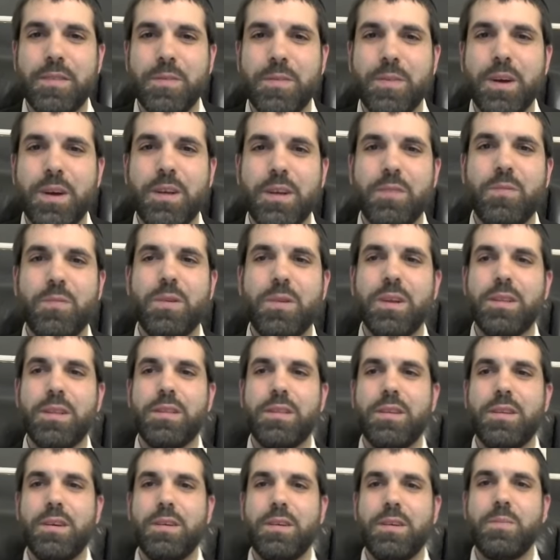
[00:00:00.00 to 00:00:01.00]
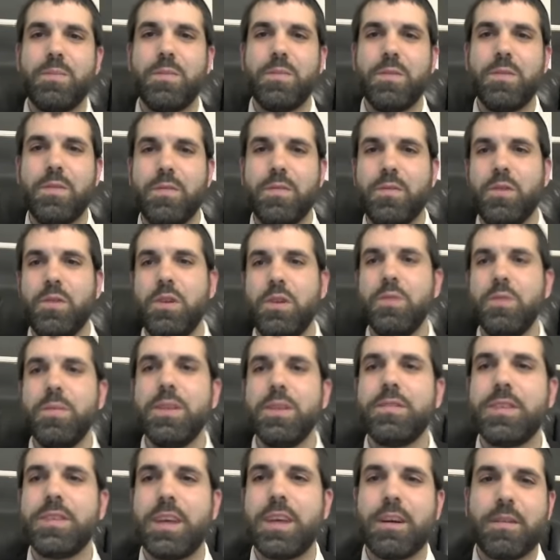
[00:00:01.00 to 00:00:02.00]
He might want um,
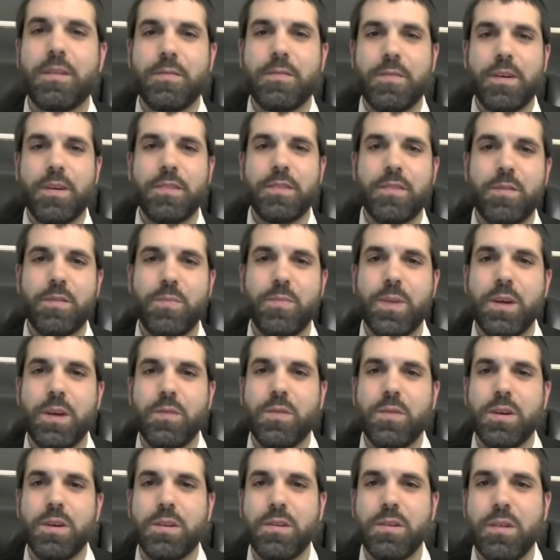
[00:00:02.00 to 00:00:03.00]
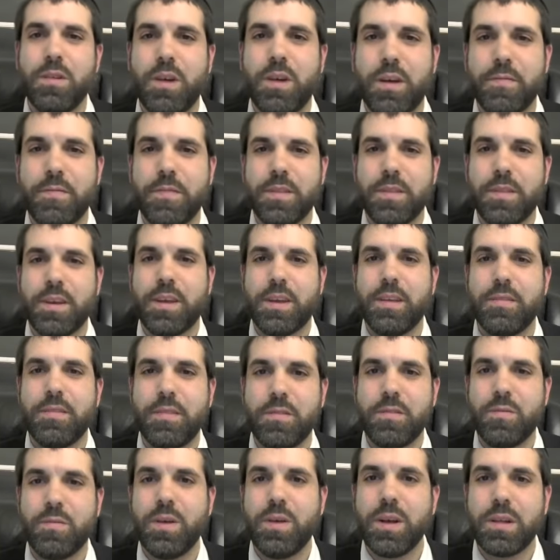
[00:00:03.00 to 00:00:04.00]
human sacrifice and might want you to offer the kids
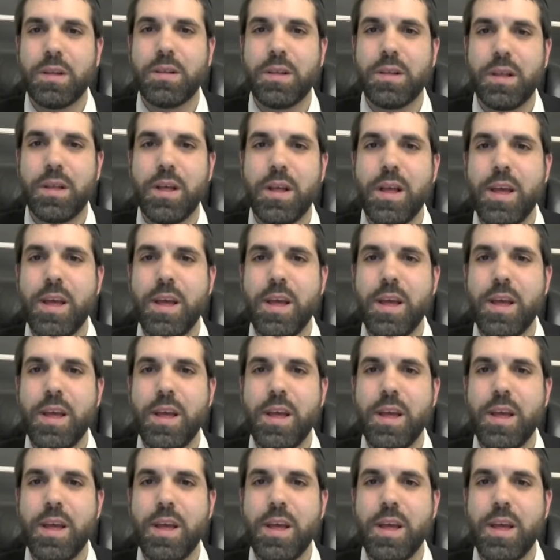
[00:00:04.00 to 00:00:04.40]
as well.